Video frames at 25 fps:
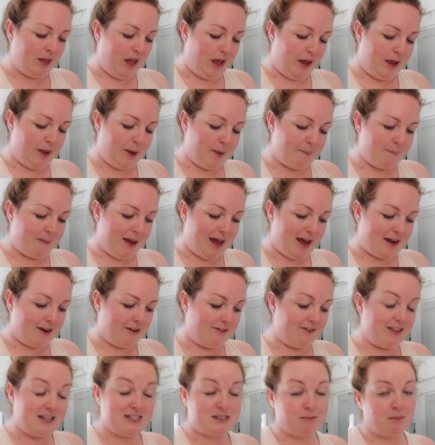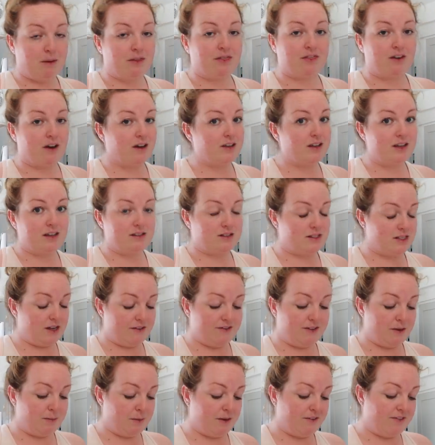um, and this month uh, is
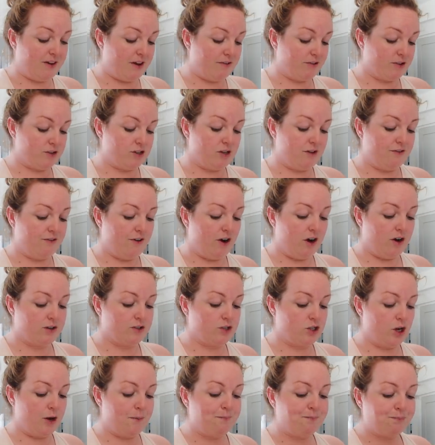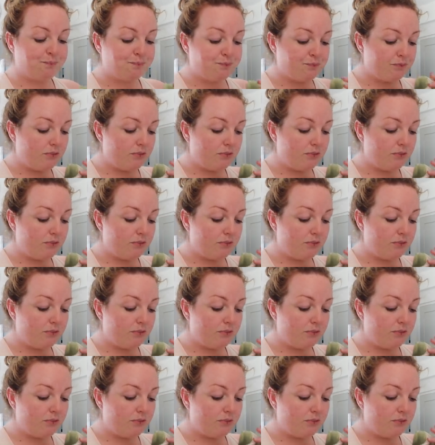definitely my favorite so far. So